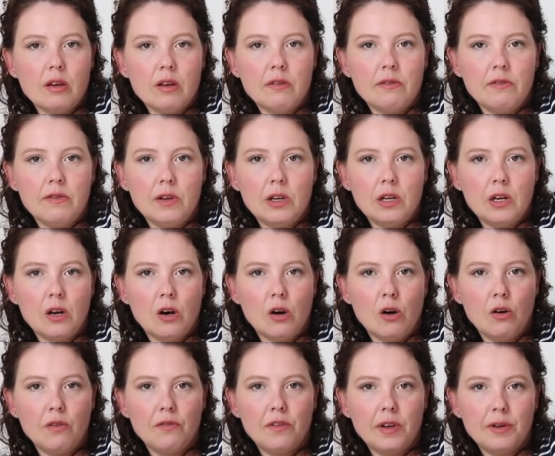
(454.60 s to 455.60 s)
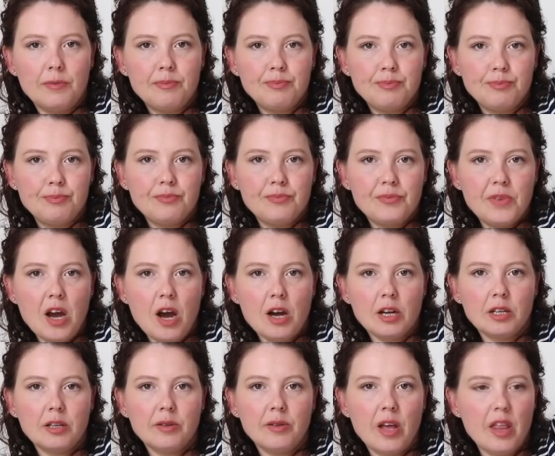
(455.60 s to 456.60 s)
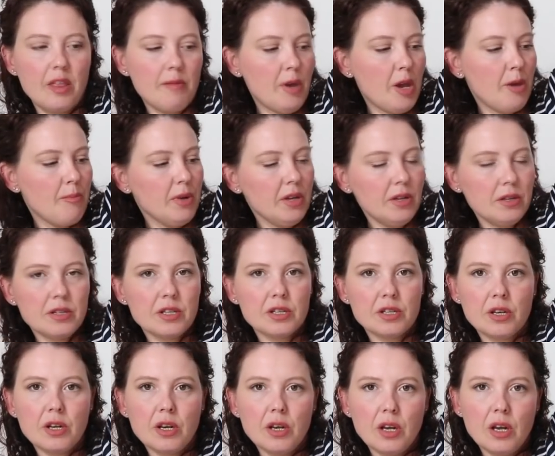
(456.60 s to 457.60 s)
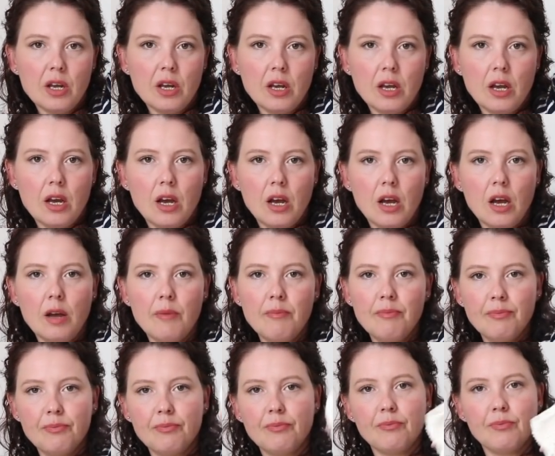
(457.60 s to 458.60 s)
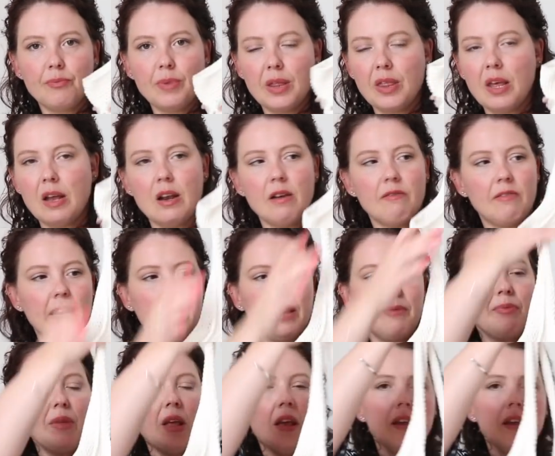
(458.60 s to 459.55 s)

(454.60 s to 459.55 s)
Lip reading: full of yarn at the moment, but they're lovely.